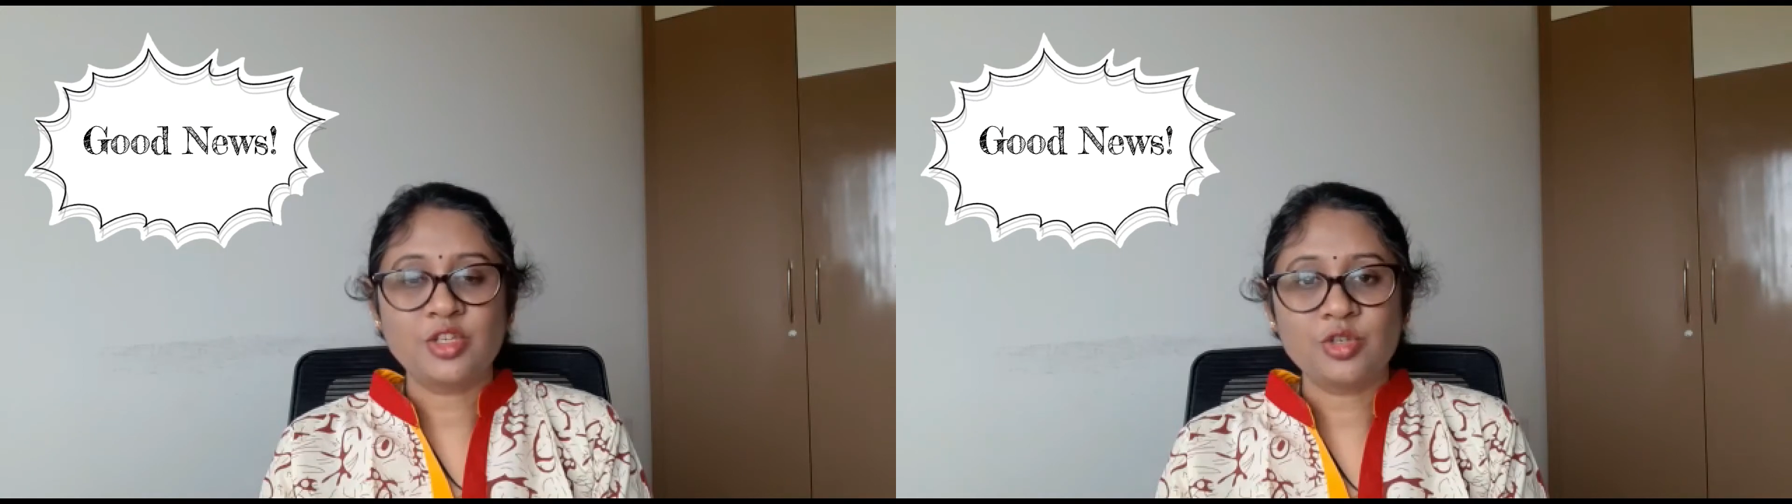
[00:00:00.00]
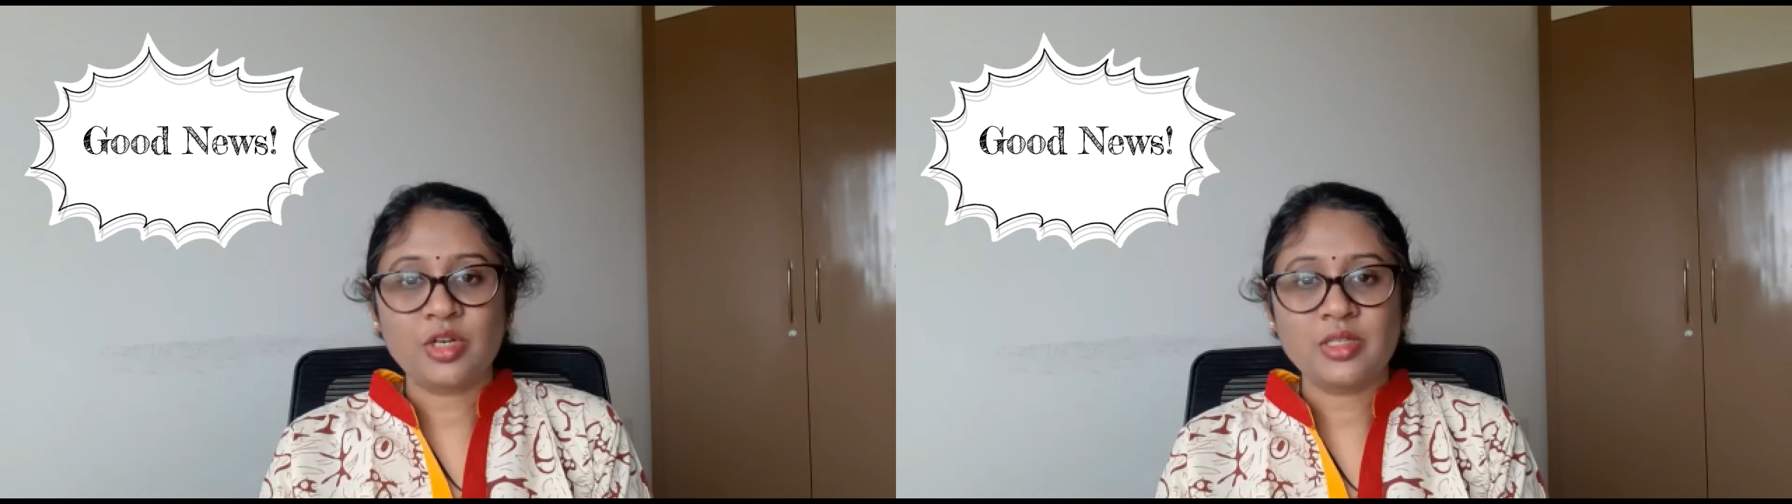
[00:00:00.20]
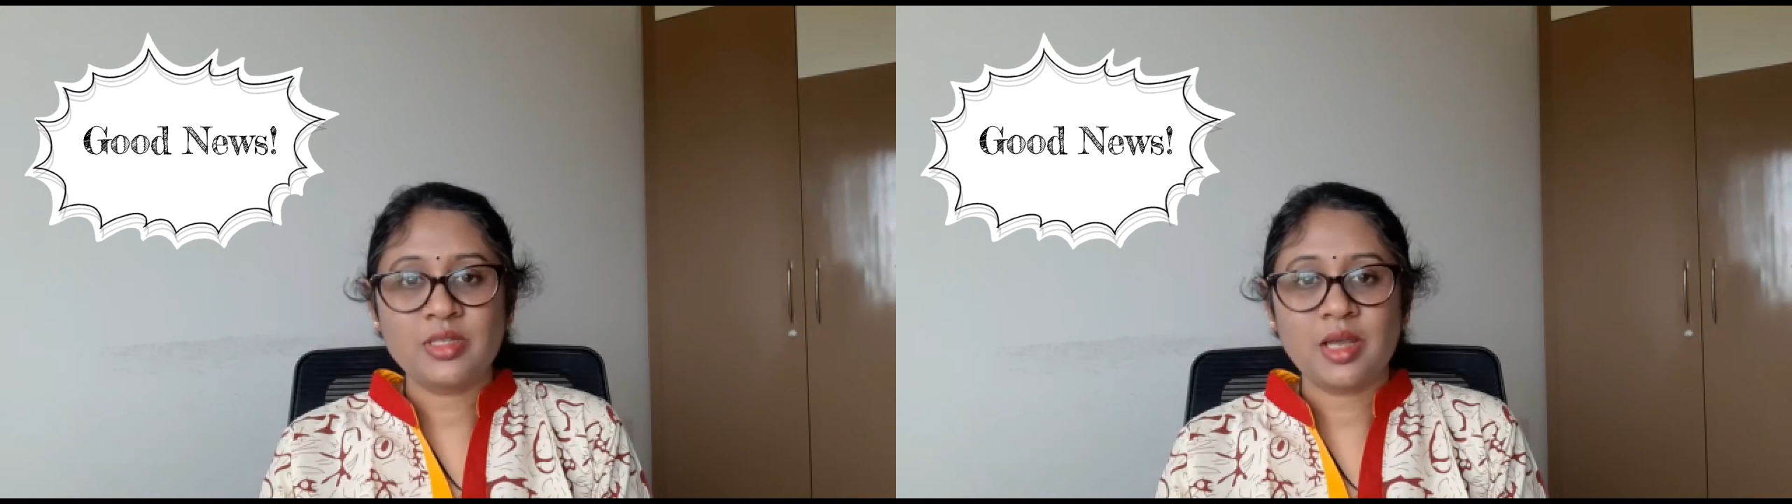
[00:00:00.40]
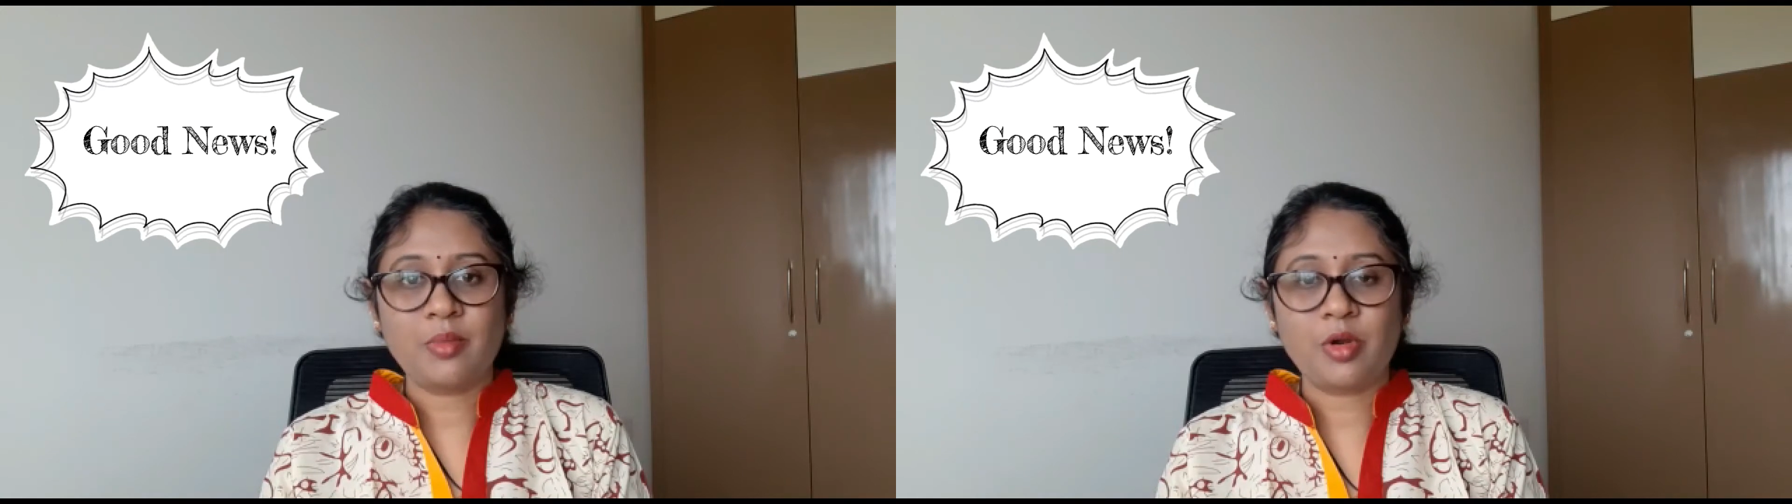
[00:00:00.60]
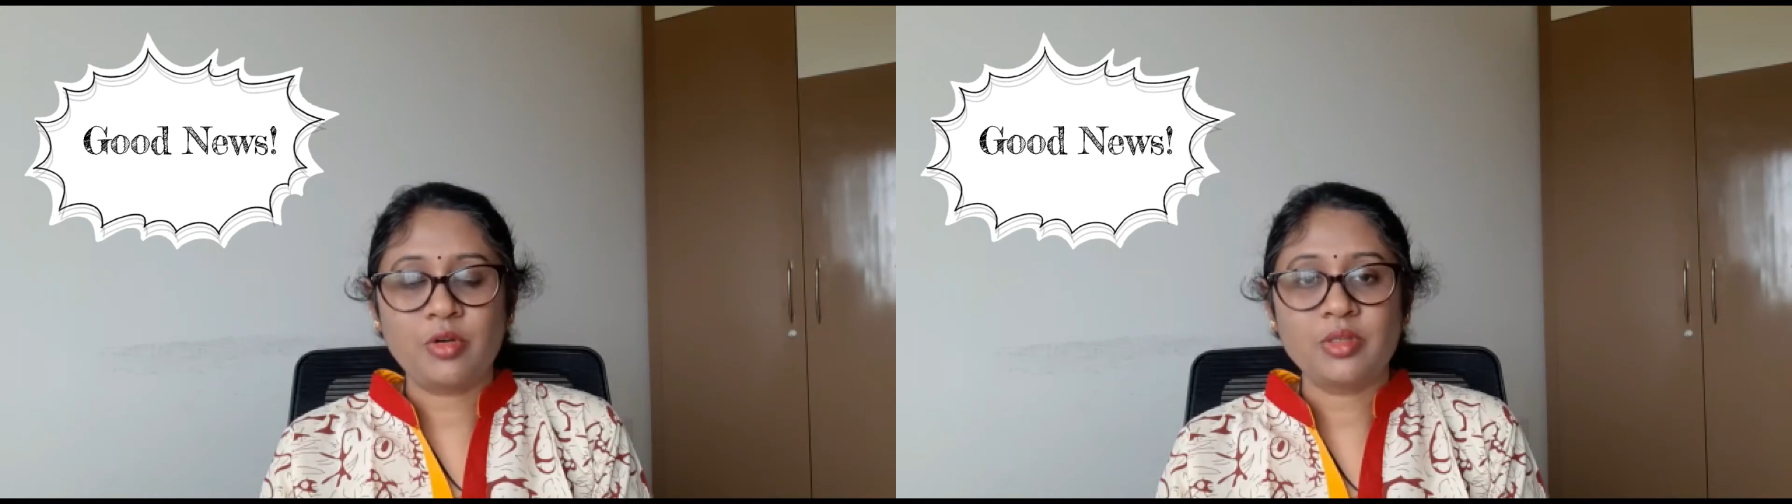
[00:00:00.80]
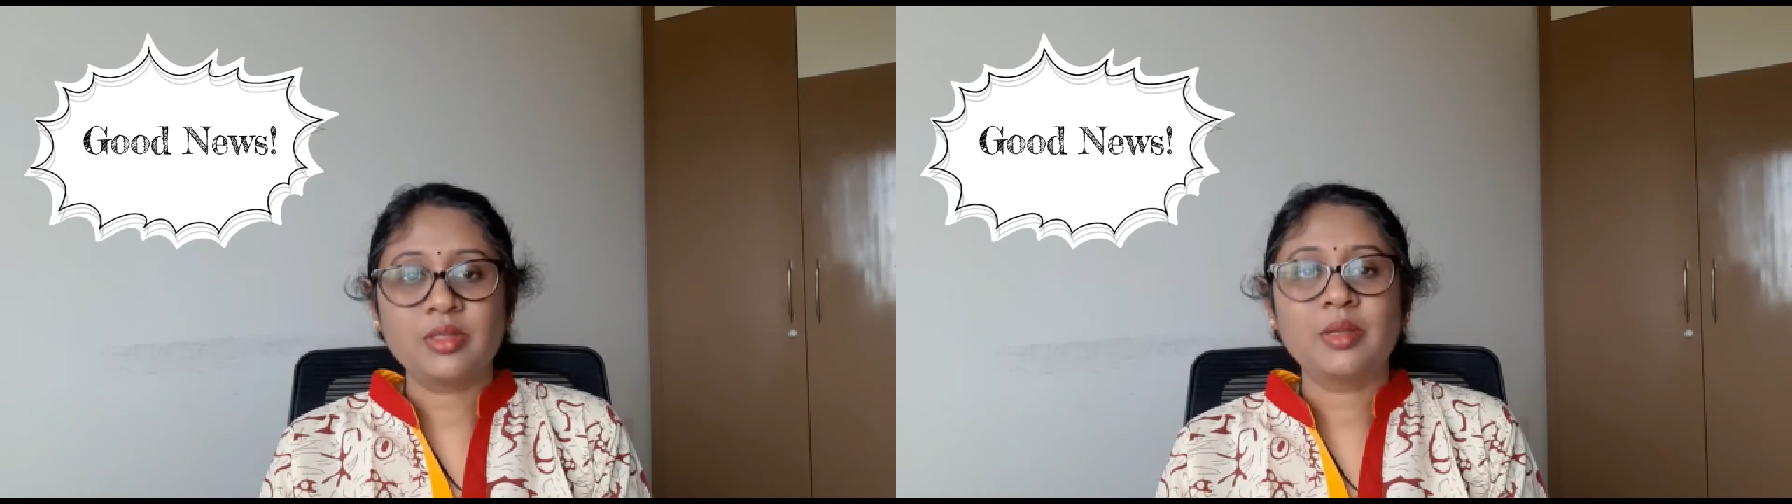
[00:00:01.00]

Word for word: insurance amount,